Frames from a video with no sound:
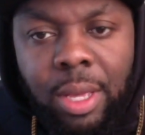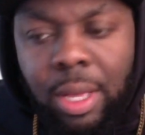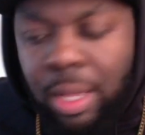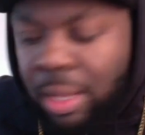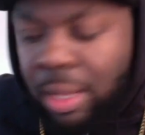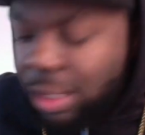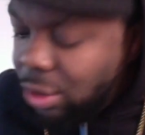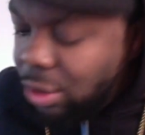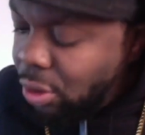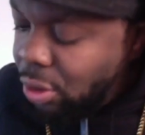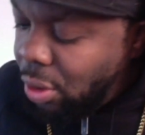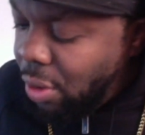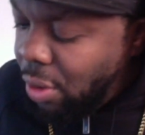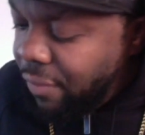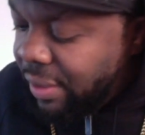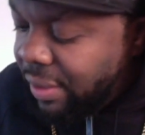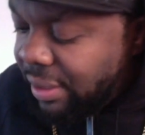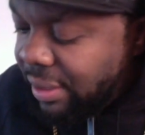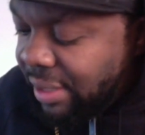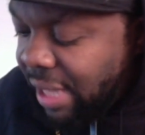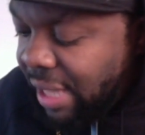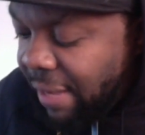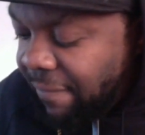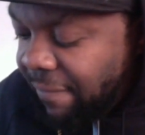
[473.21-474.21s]
Let's go over the
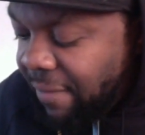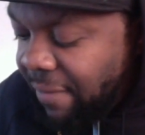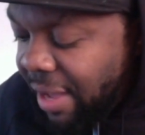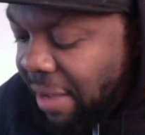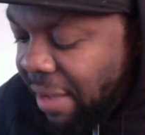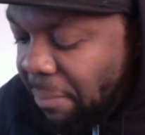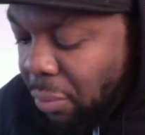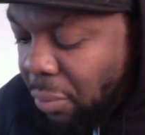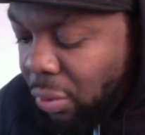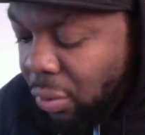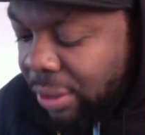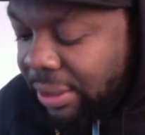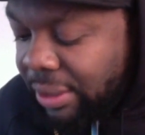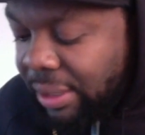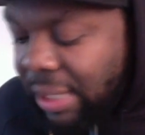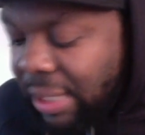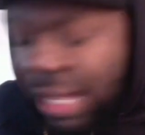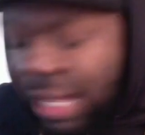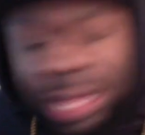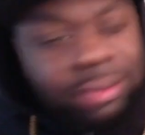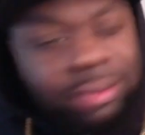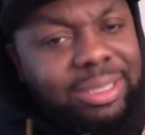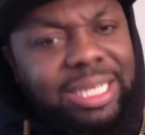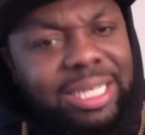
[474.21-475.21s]
top 5 points
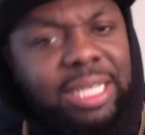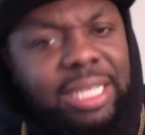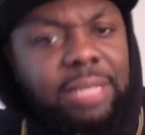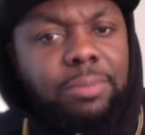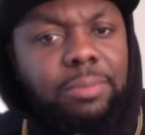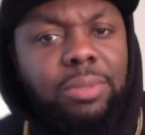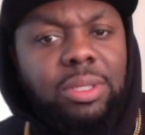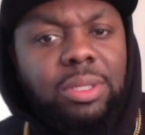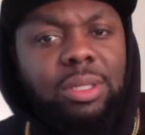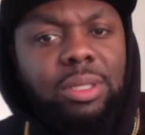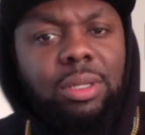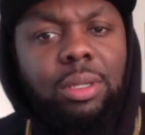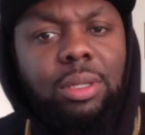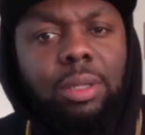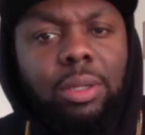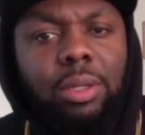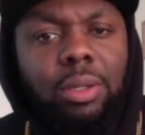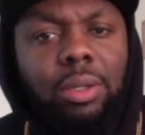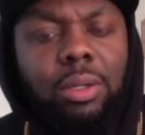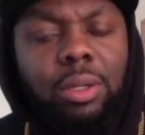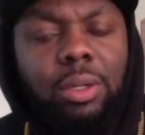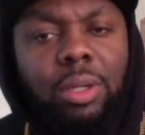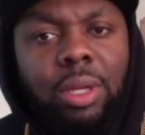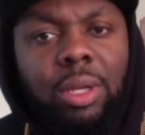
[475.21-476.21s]
allowed teams.
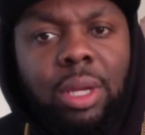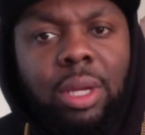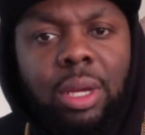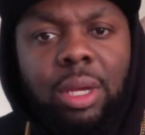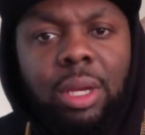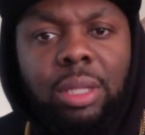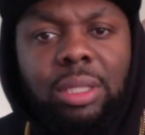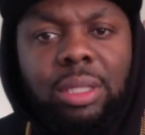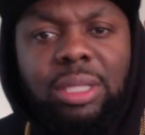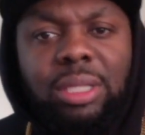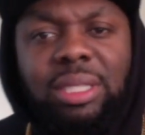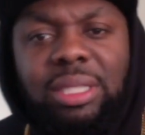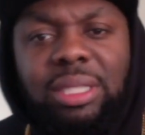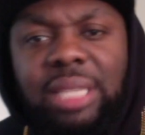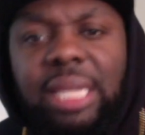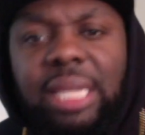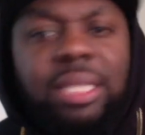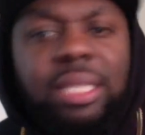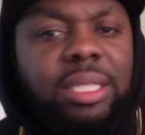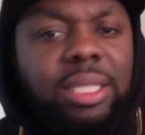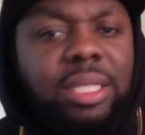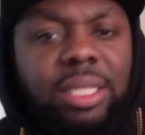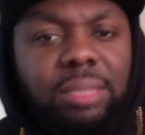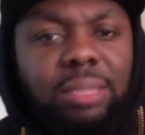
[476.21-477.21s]
The
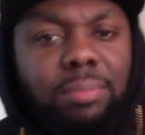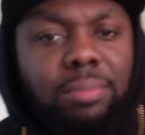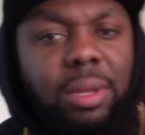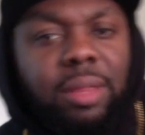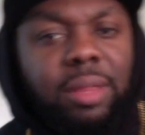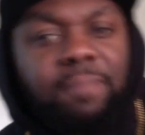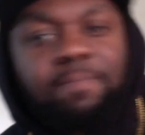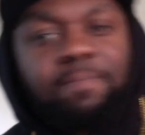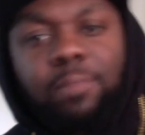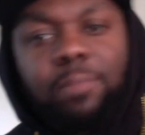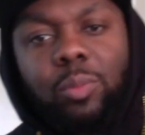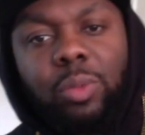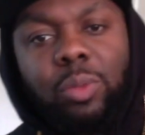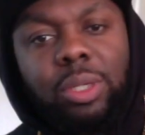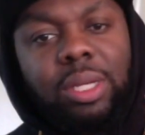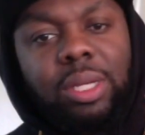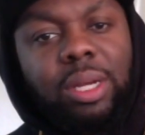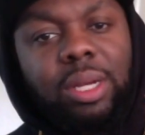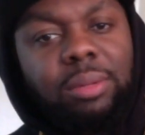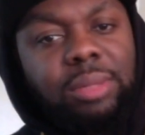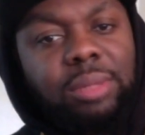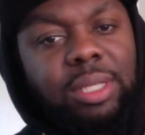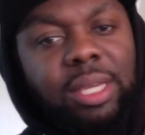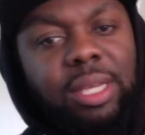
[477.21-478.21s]
stingiest mother when it
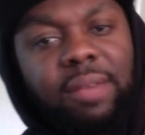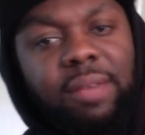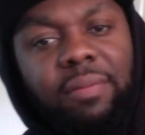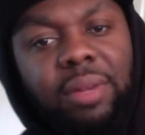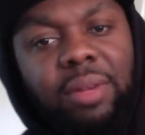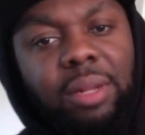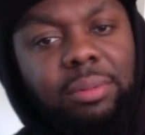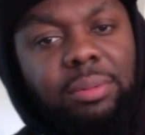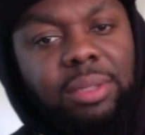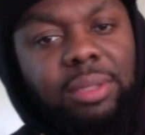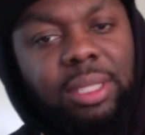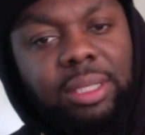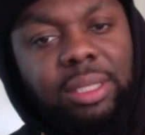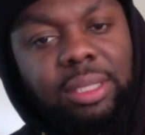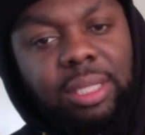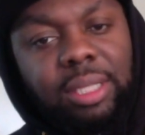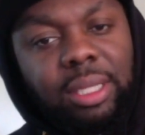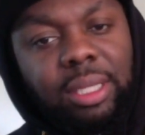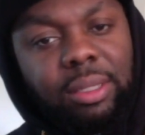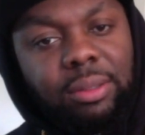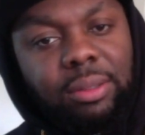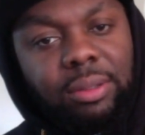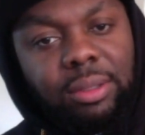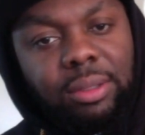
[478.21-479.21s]
comes to giving up
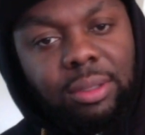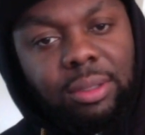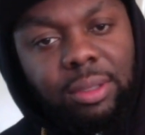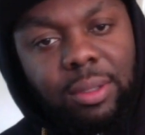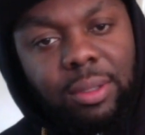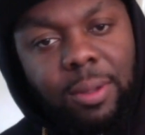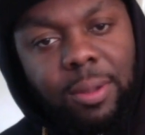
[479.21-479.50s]
touchdowns.